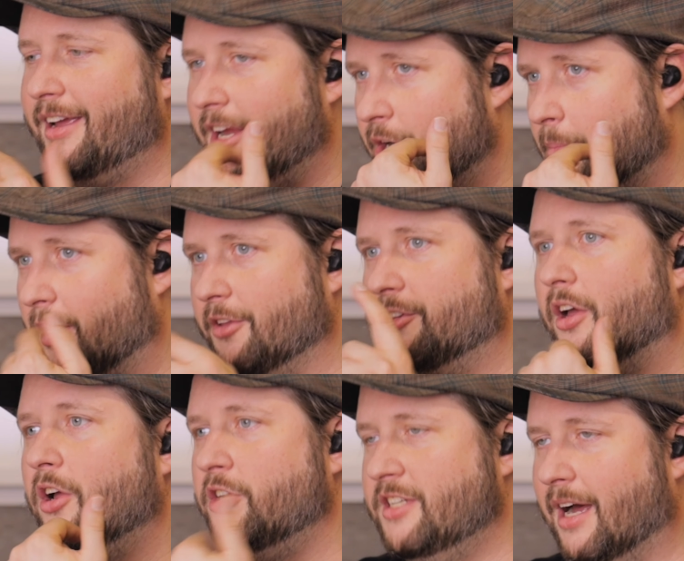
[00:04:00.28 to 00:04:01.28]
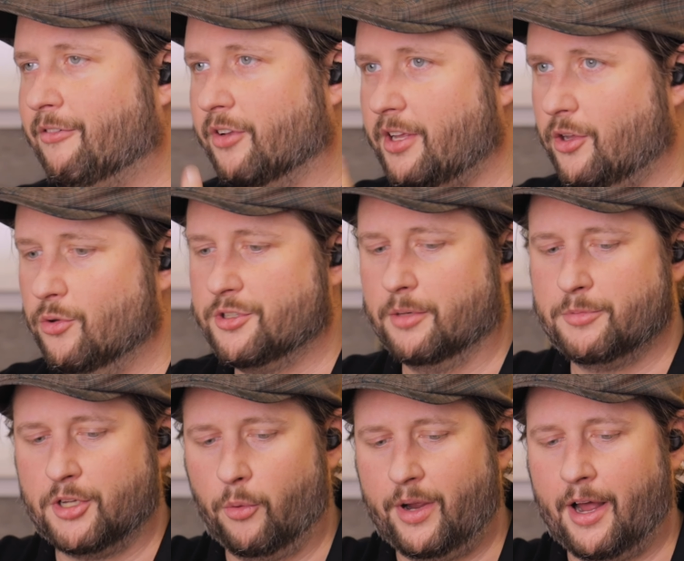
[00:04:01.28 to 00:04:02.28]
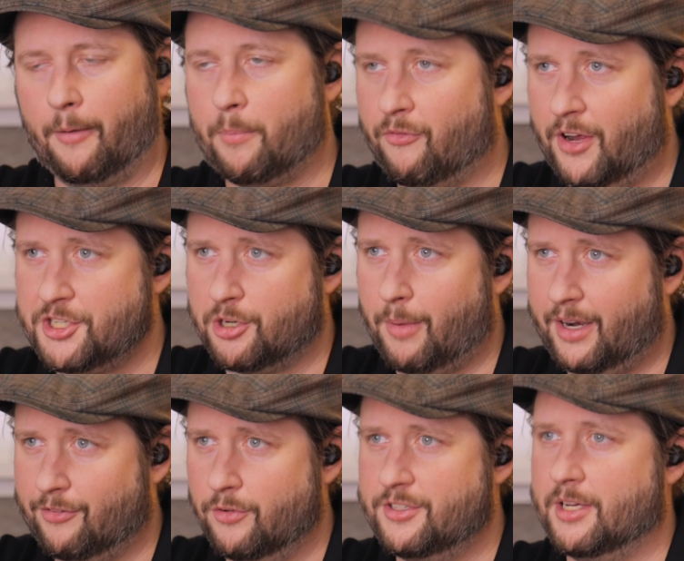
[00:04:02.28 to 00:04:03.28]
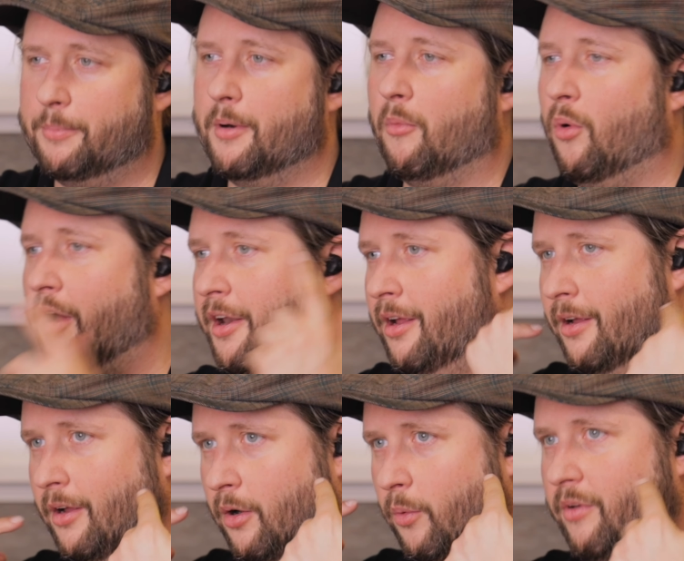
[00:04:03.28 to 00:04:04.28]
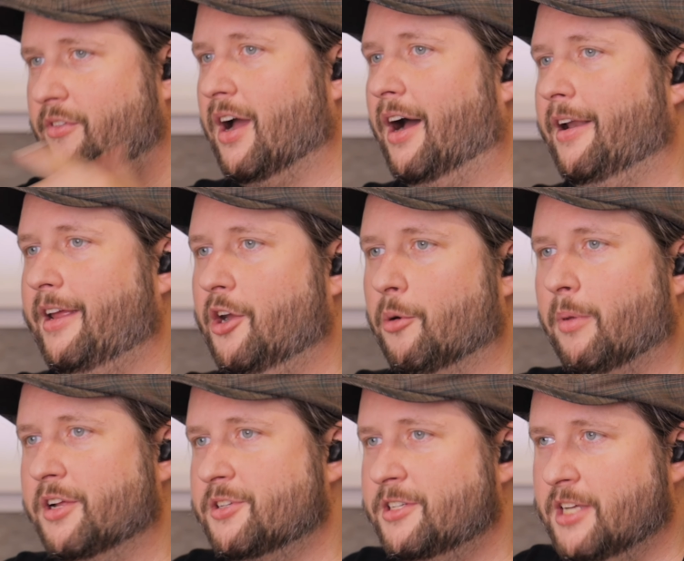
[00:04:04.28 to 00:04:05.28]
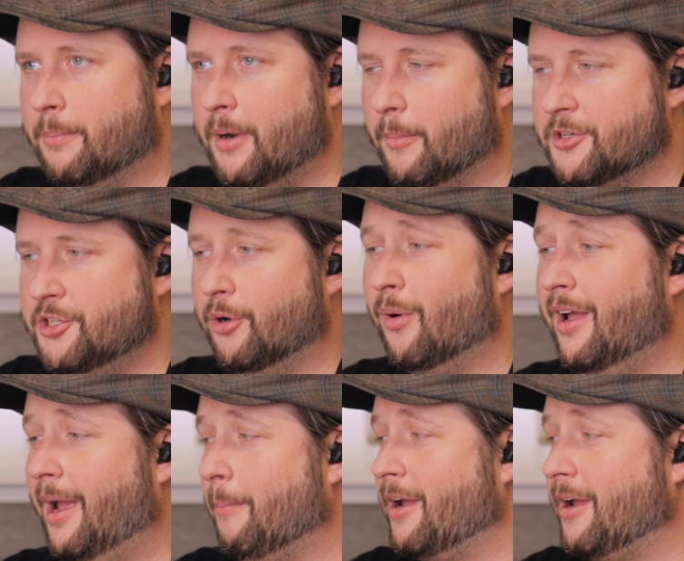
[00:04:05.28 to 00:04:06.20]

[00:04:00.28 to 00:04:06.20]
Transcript: earbuds. Definitely use them. So we got a professional microphone, tip number 1. We've got earbuds, tip number 2. And by